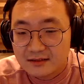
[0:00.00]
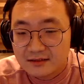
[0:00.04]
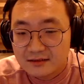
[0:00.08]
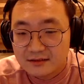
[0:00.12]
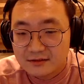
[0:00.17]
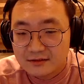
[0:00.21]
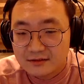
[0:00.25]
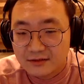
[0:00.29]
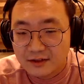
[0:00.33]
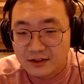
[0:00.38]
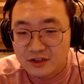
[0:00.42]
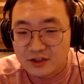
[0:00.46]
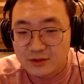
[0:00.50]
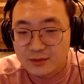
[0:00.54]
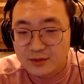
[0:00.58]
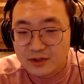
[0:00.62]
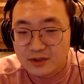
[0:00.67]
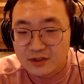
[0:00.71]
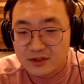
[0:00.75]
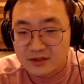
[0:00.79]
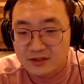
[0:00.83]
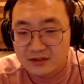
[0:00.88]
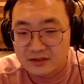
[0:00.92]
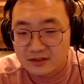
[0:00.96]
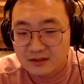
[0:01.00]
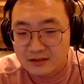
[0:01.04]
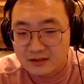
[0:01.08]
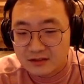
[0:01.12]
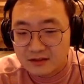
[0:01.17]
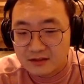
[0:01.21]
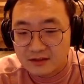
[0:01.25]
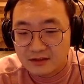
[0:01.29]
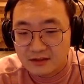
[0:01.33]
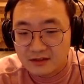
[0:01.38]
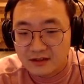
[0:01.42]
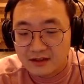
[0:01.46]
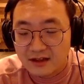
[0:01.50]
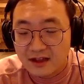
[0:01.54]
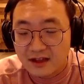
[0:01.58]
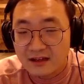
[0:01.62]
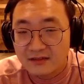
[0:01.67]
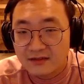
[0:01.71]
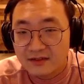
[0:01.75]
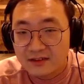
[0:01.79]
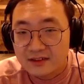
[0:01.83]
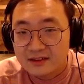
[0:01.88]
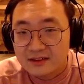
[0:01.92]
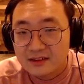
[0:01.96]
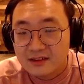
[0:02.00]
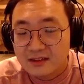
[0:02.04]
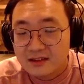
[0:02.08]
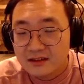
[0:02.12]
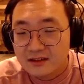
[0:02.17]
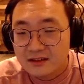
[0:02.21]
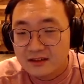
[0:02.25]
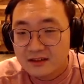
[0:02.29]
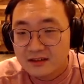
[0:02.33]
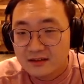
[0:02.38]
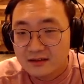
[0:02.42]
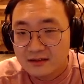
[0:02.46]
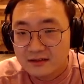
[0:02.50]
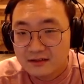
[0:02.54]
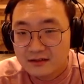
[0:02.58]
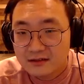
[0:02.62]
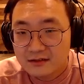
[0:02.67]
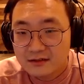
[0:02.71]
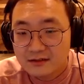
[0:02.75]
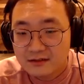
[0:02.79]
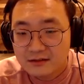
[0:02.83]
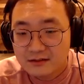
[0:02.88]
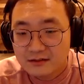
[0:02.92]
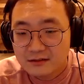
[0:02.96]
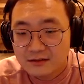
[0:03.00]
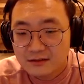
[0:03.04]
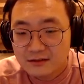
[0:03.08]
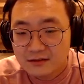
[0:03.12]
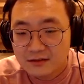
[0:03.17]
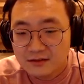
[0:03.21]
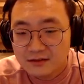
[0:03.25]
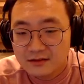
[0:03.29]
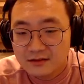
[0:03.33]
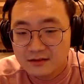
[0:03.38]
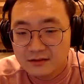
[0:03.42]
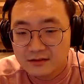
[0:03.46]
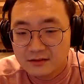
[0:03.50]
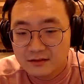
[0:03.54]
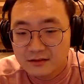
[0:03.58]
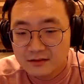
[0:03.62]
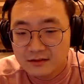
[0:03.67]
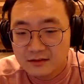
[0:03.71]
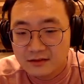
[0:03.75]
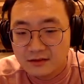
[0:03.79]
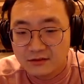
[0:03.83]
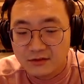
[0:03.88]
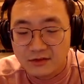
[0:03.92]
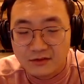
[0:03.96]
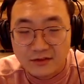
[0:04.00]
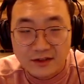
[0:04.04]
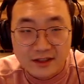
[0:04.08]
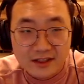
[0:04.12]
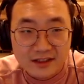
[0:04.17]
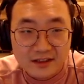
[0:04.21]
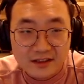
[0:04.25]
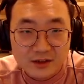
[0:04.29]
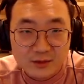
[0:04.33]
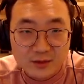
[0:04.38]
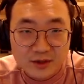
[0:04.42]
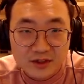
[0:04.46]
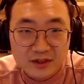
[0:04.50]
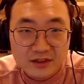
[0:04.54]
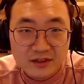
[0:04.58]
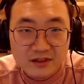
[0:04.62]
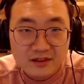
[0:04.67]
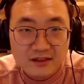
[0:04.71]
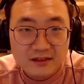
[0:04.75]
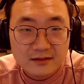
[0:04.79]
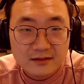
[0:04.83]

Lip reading: Retributions are the laughingstock of the raiding community.